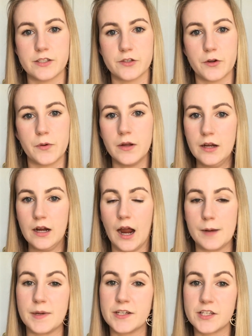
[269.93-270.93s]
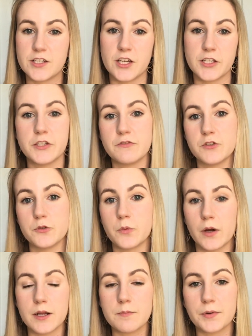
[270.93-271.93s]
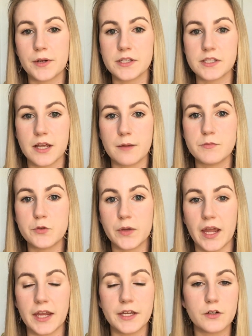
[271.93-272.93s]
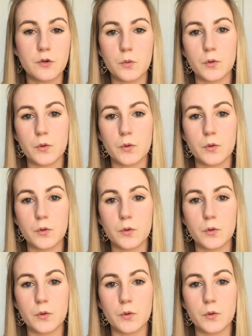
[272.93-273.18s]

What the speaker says: So I might suggest if you want to bring some, you can,